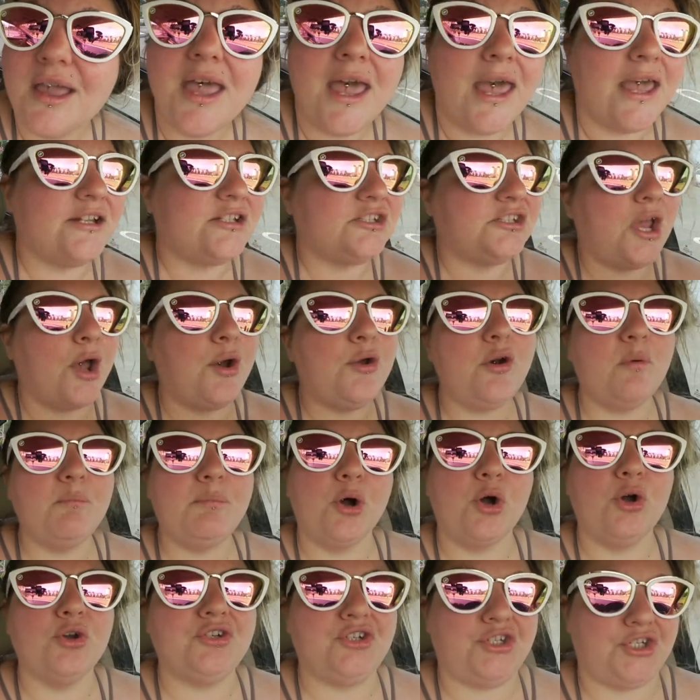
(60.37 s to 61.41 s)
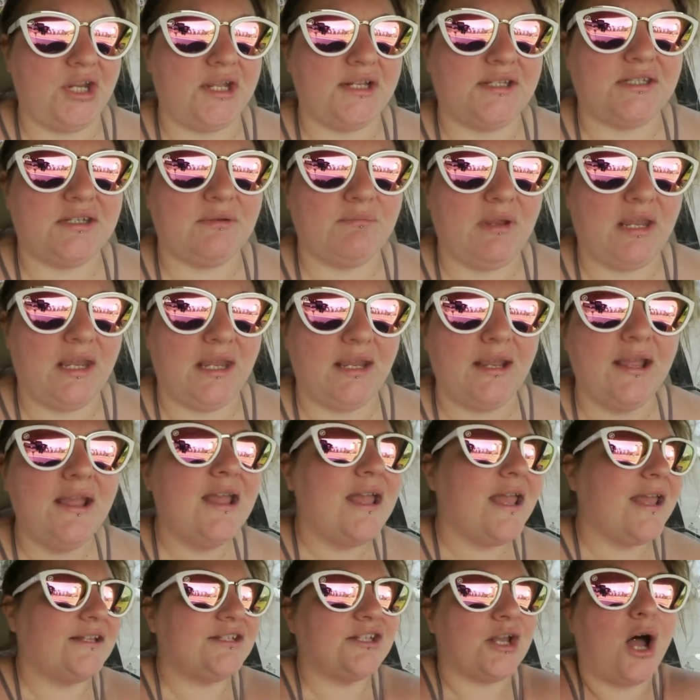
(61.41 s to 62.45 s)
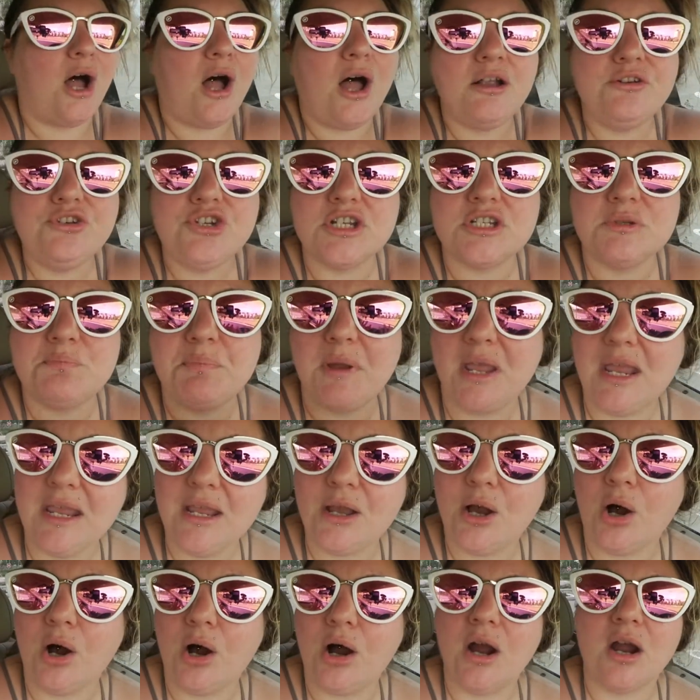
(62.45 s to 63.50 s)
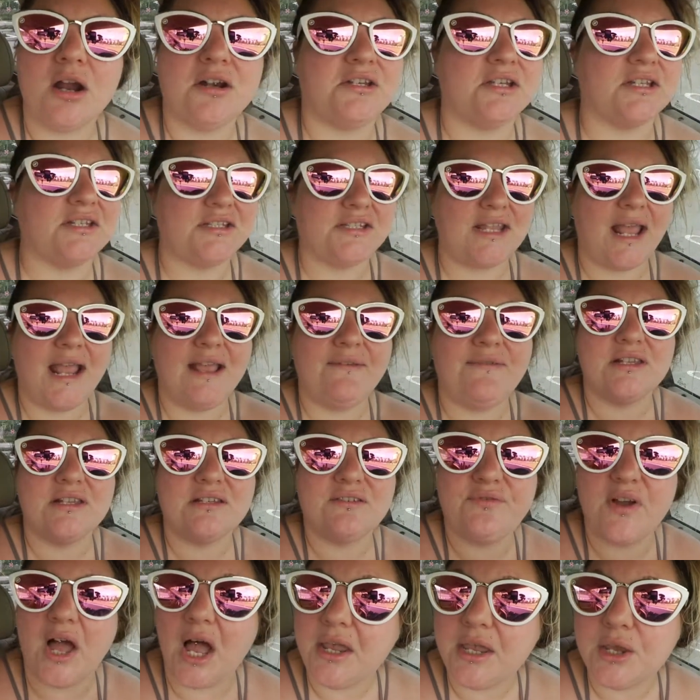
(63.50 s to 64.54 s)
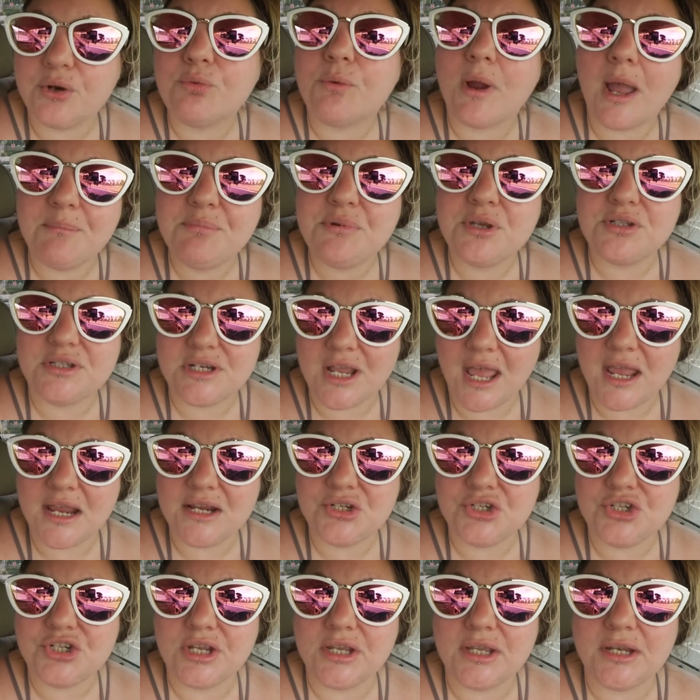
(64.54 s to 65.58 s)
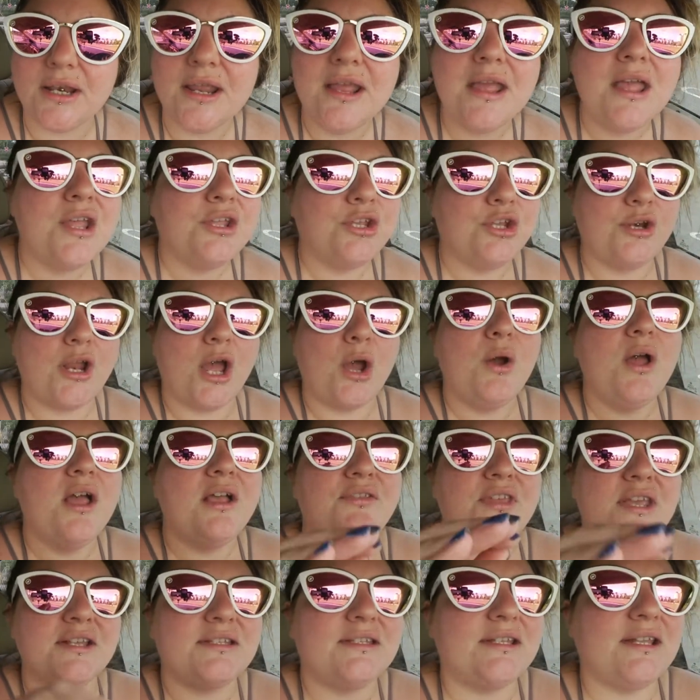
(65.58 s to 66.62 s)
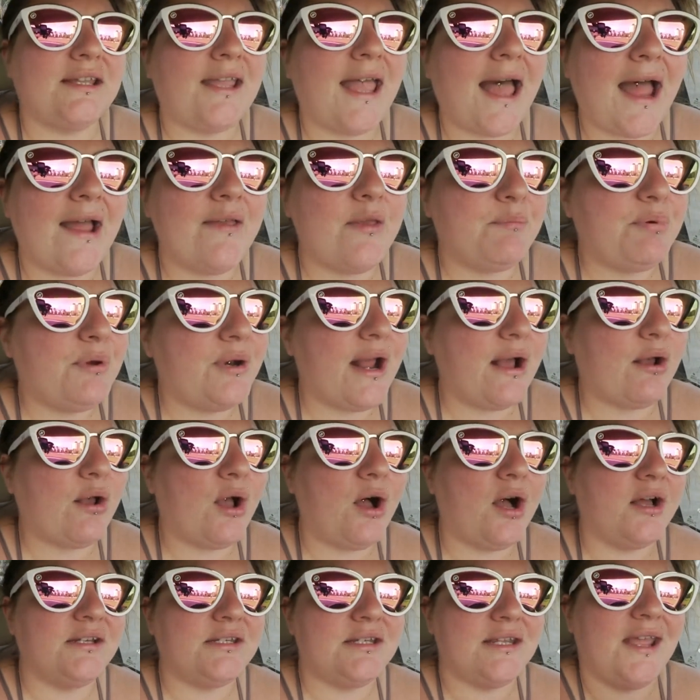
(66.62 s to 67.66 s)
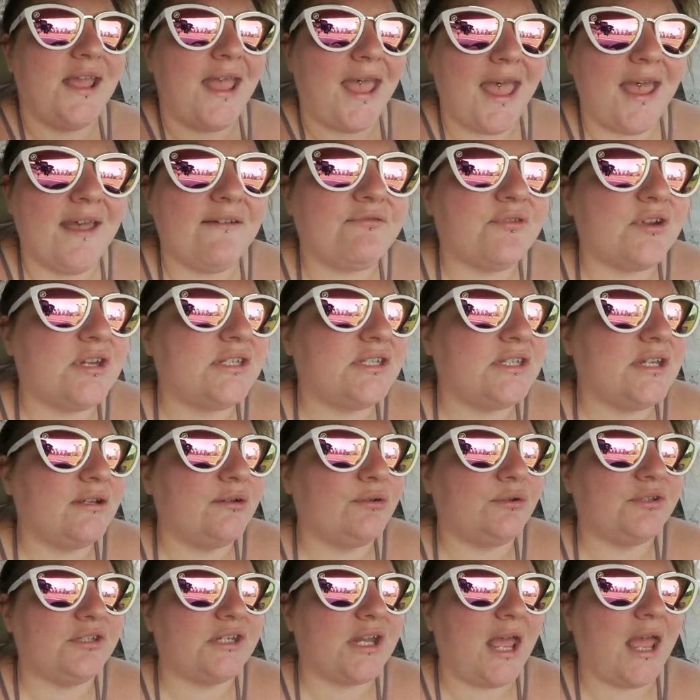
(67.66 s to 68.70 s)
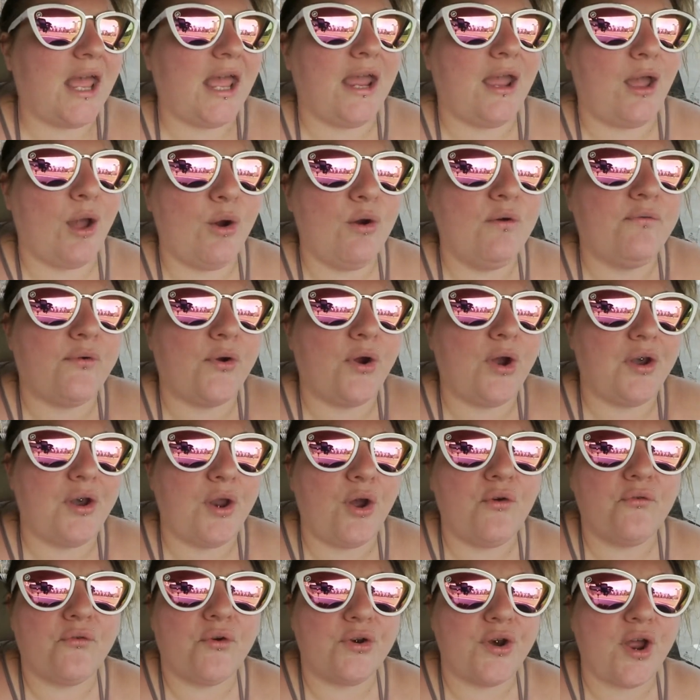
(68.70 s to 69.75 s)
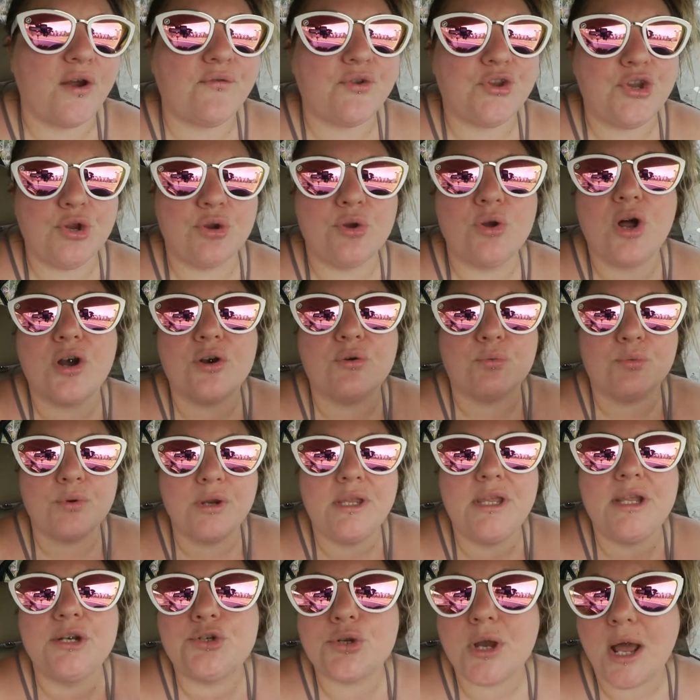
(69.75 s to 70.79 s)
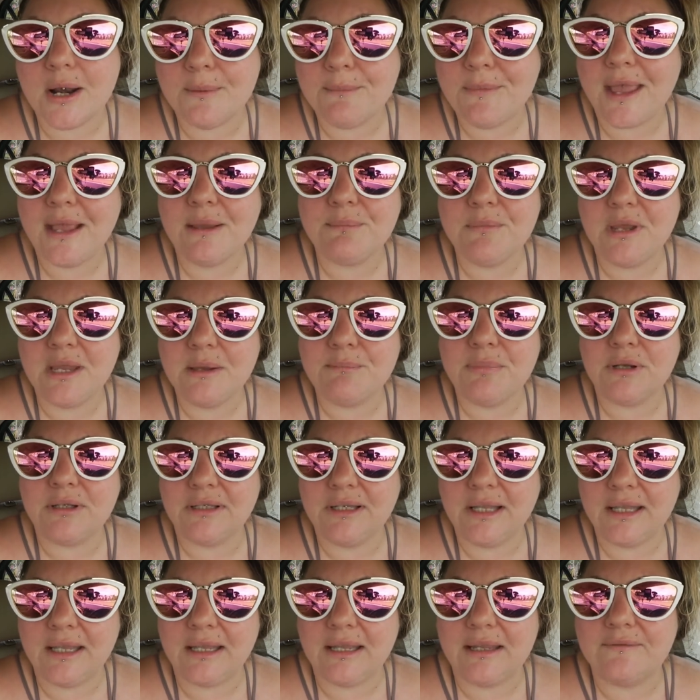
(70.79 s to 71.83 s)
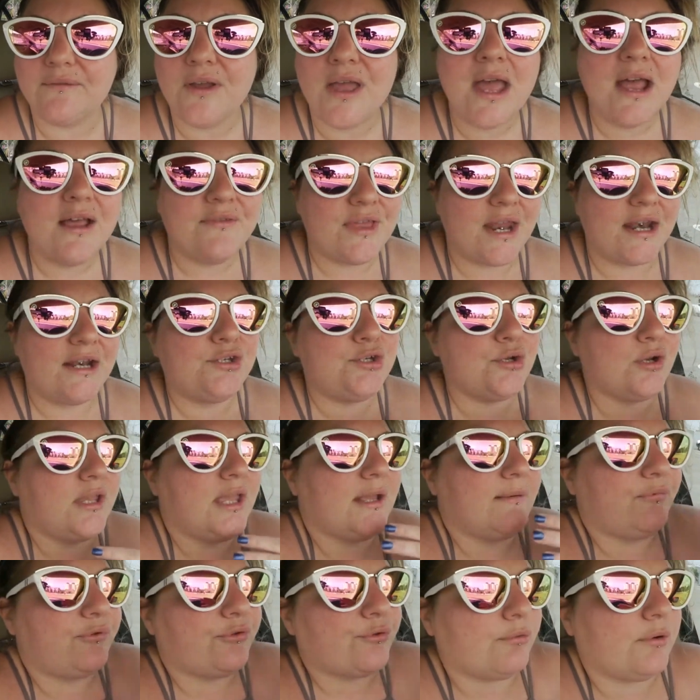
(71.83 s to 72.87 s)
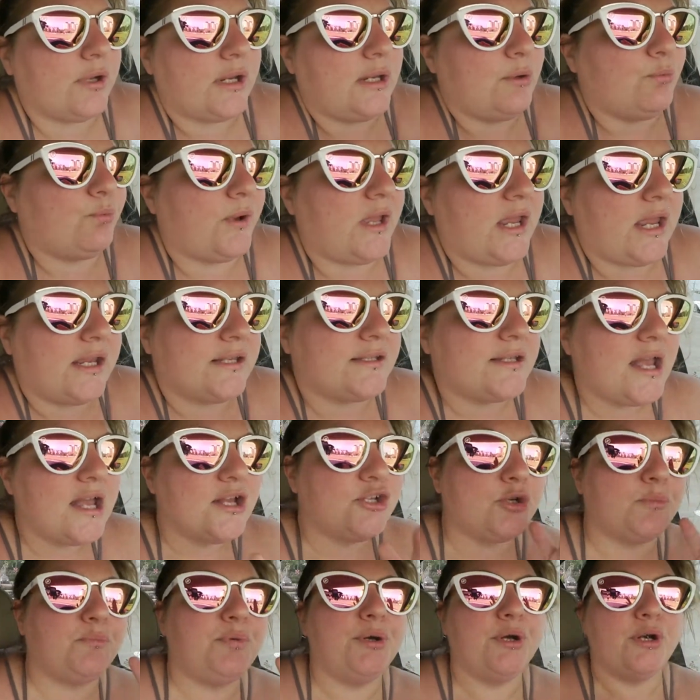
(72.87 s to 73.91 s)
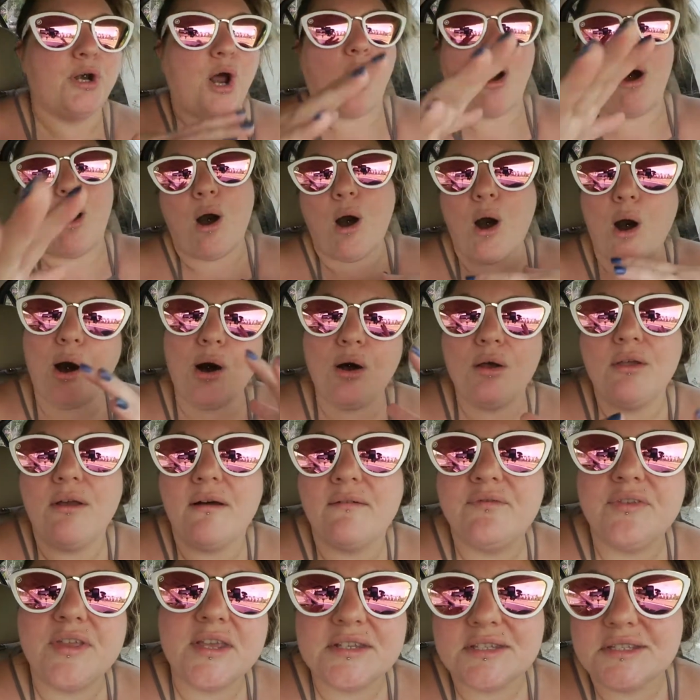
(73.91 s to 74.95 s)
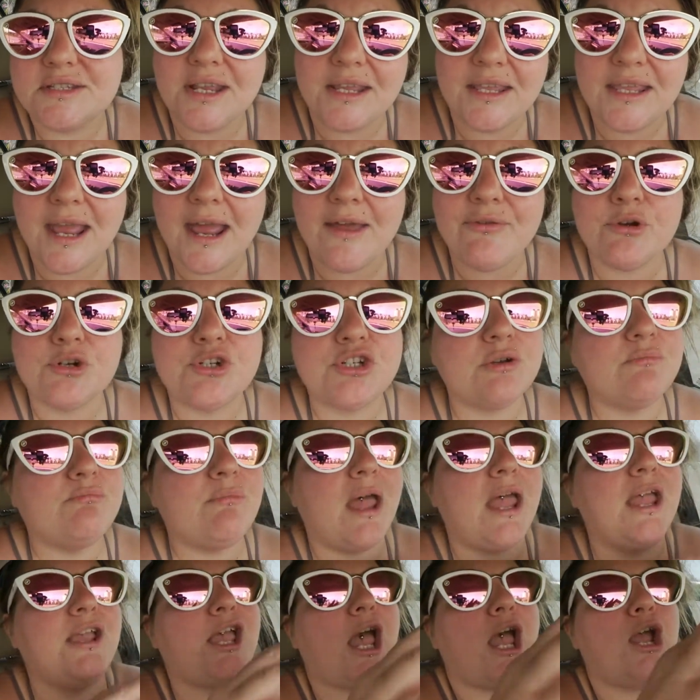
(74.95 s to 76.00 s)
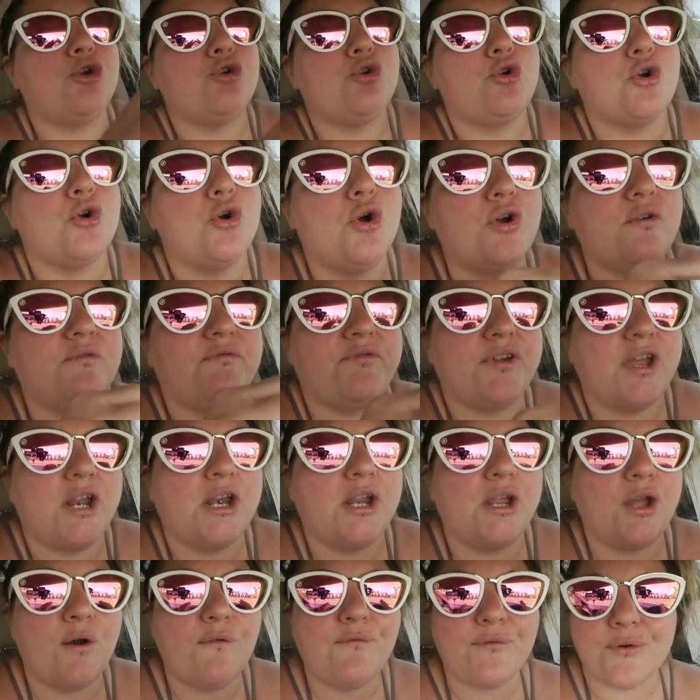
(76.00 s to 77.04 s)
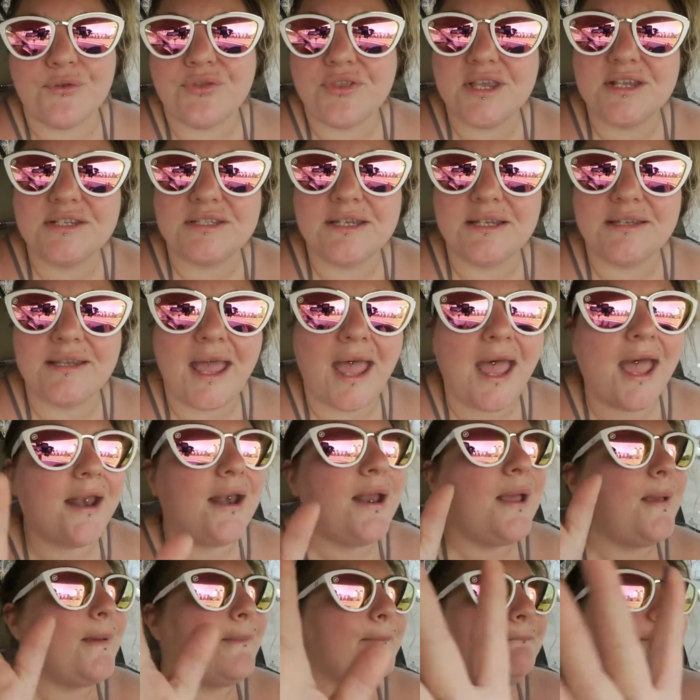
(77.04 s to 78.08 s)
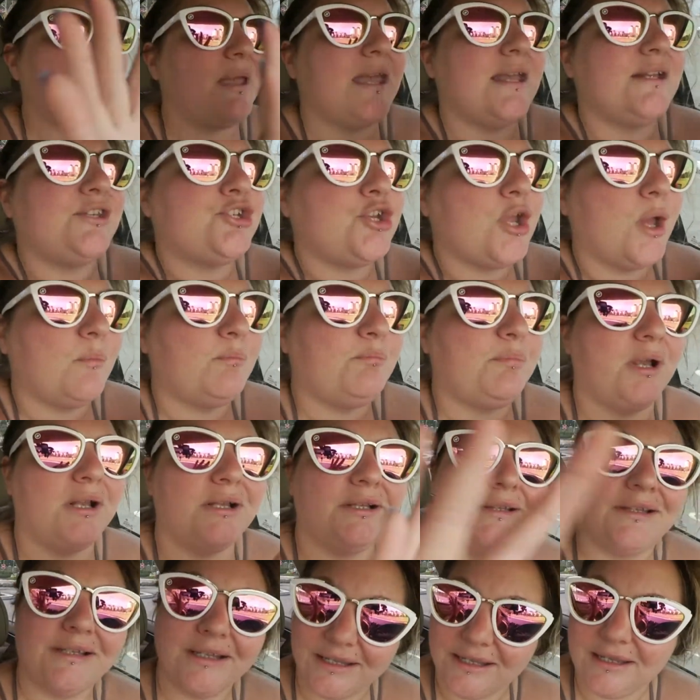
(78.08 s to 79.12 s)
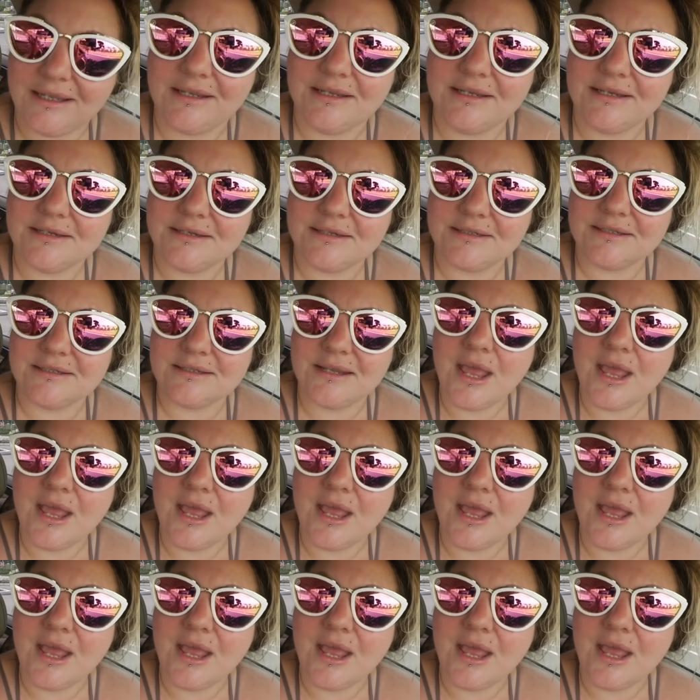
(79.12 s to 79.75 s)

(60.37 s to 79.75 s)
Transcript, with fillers: It's total bullshit to me. It's all just PR to save fucking reputation. You know, this is a guy that put out content every single day over and over and over. You're going to really try to make me believe that it took him three weeks to put all of this together to make a good video for this and that? Bitch, please.